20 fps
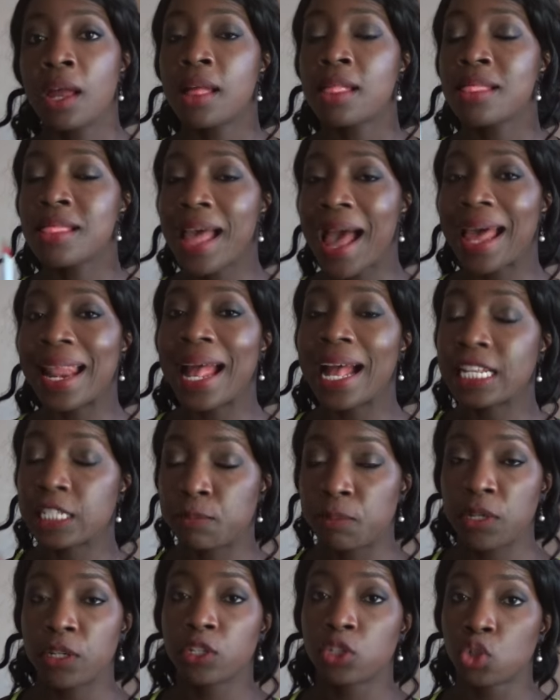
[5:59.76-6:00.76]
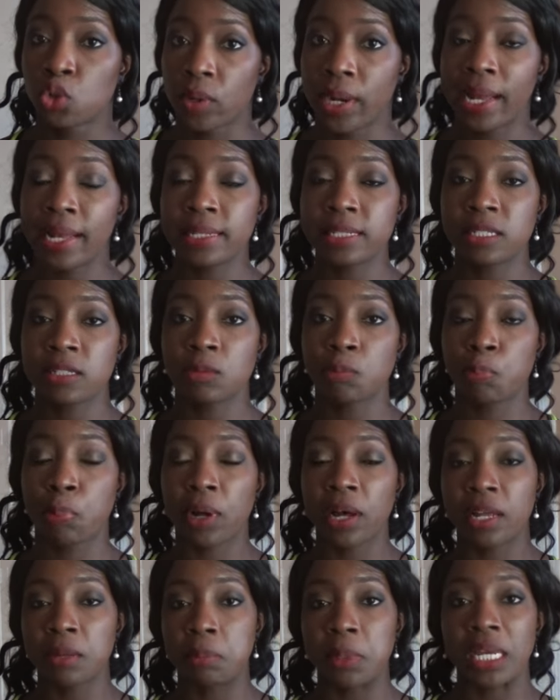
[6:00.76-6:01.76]
That has been addressed,
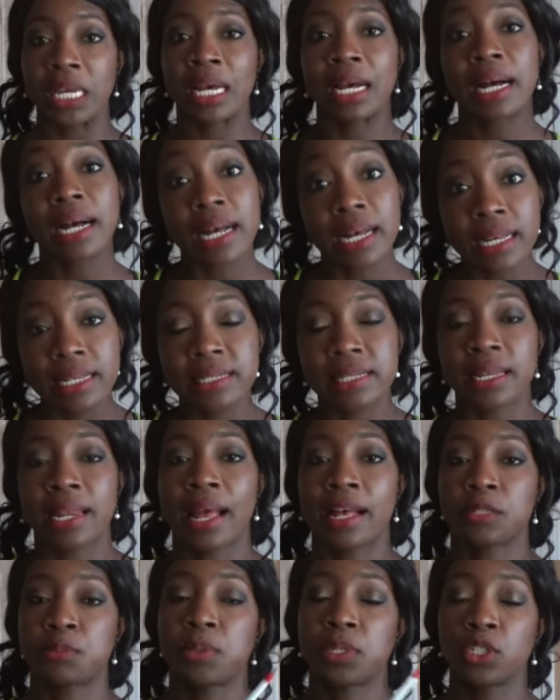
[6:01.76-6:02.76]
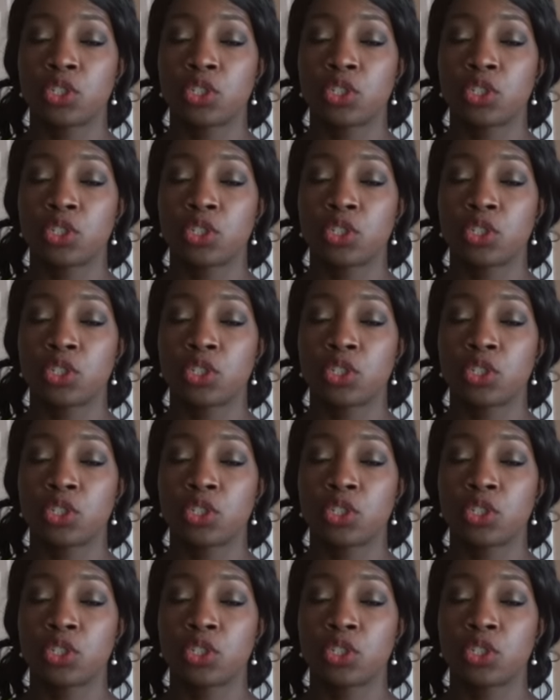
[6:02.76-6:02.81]
but because it has been